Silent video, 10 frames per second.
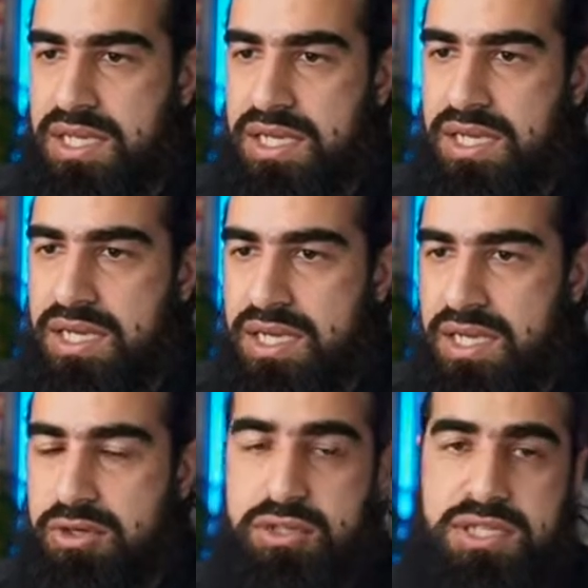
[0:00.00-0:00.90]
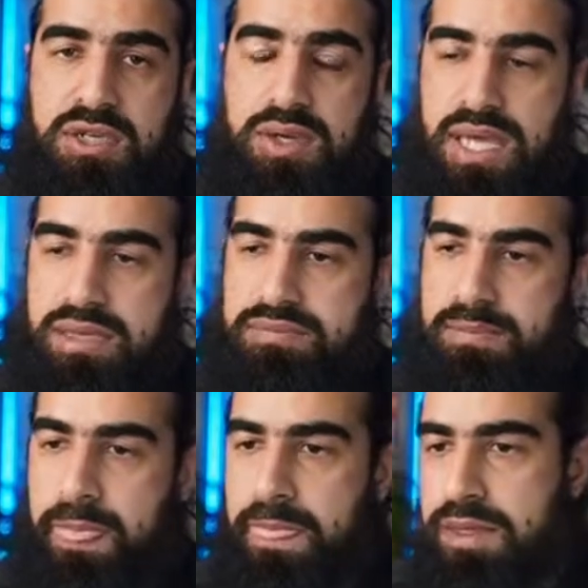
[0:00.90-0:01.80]
Uh, good to see you again.
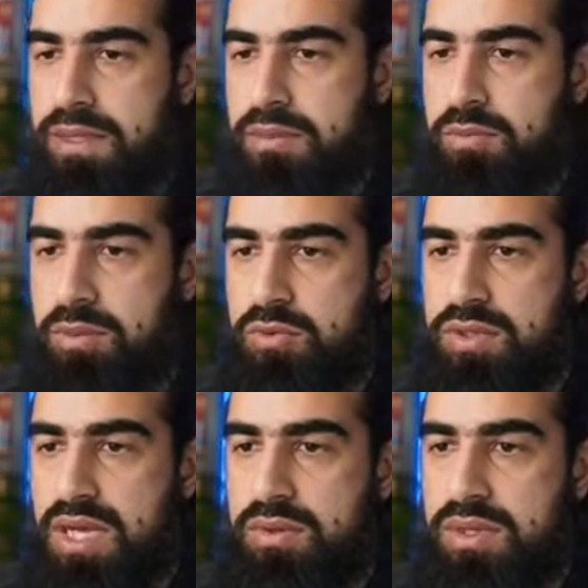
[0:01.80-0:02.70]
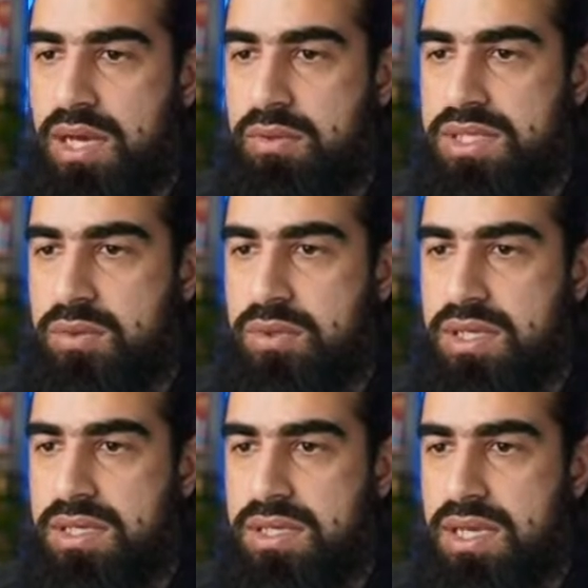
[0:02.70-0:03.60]
Mahmoud, I, I was at work
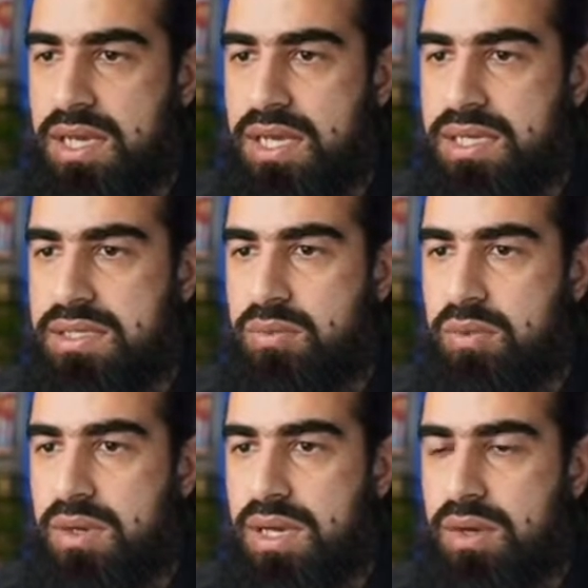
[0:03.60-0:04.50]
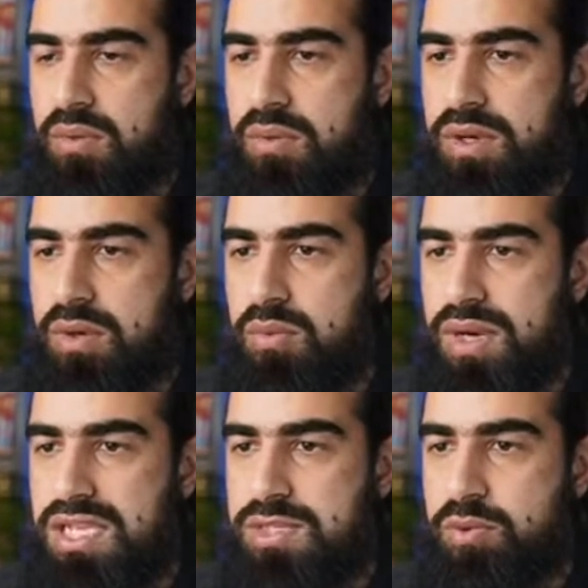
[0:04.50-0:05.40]
and, and work. Why
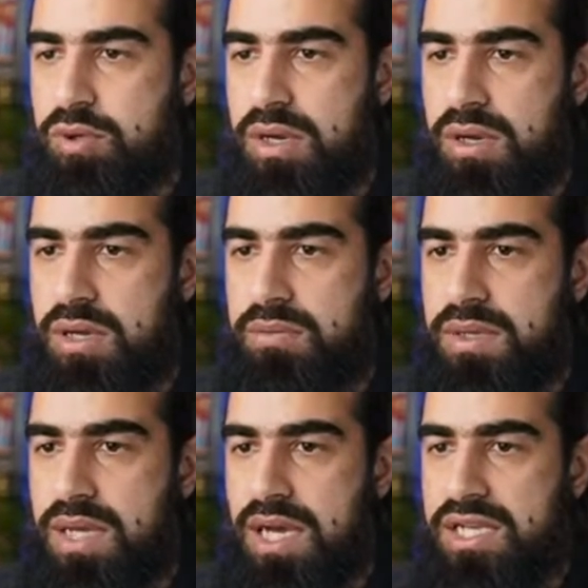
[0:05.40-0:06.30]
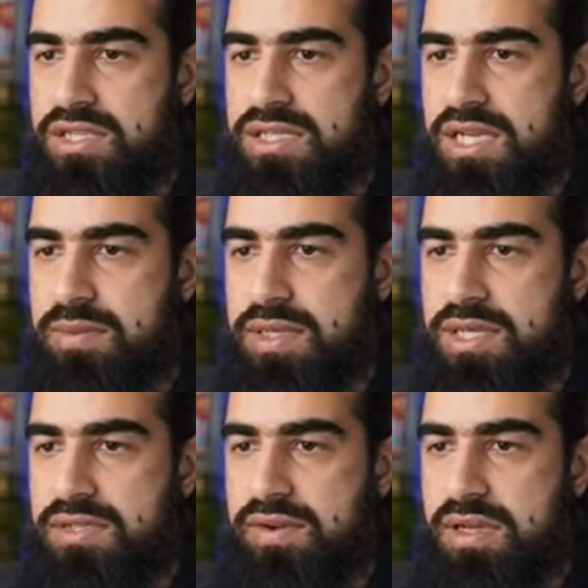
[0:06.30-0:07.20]
is pork haram? I just said
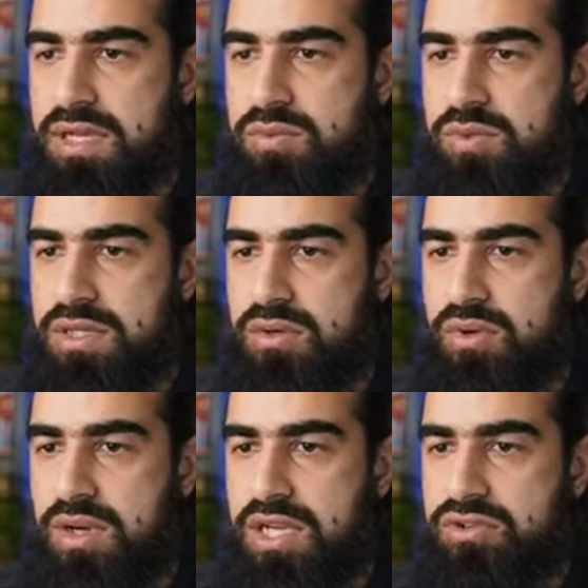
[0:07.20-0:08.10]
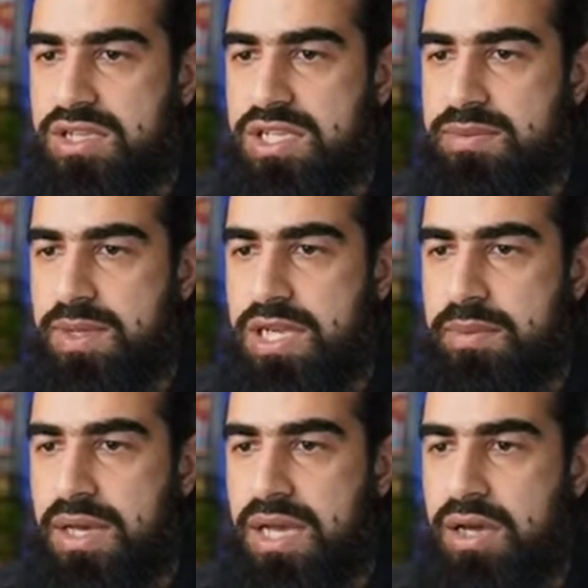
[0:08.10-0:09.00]
because of Allah's word in the Quran. I tried to explain
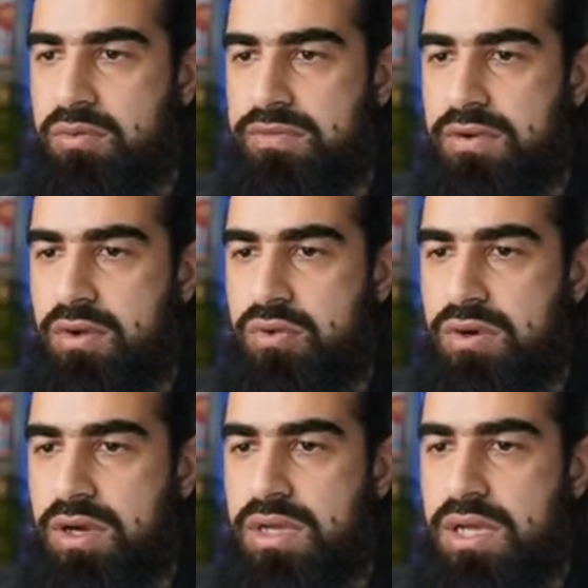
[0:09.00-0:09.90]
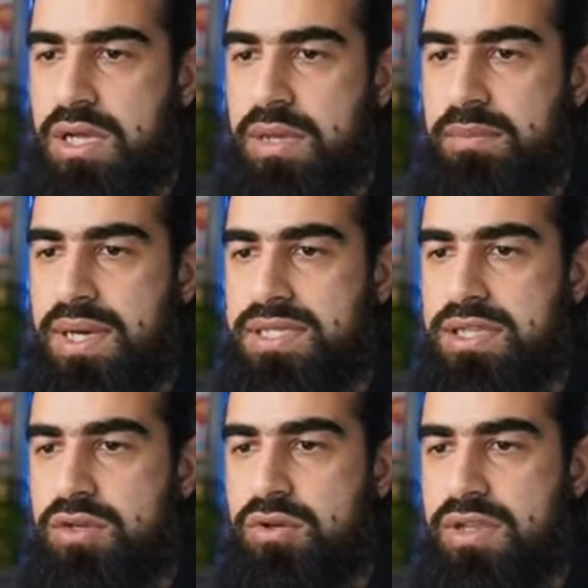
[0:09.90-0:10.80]
about how we follow Quran, but I
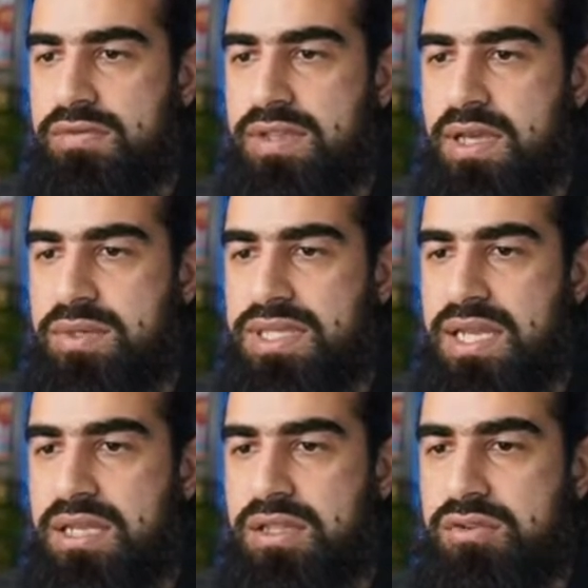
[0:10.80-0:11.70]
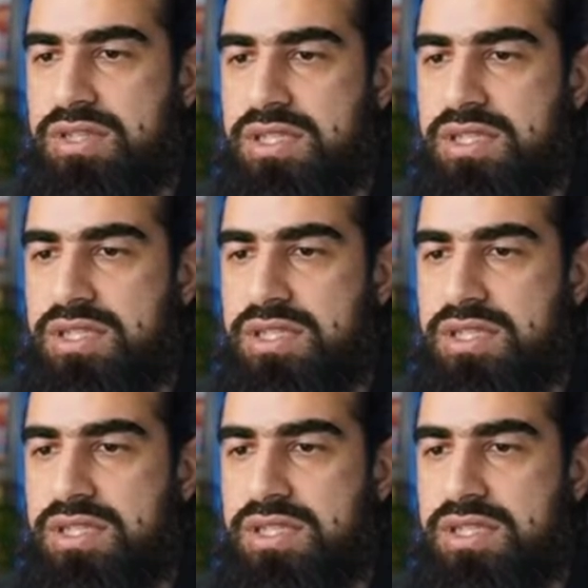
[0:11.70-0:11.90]
didn't know if there was any other reason.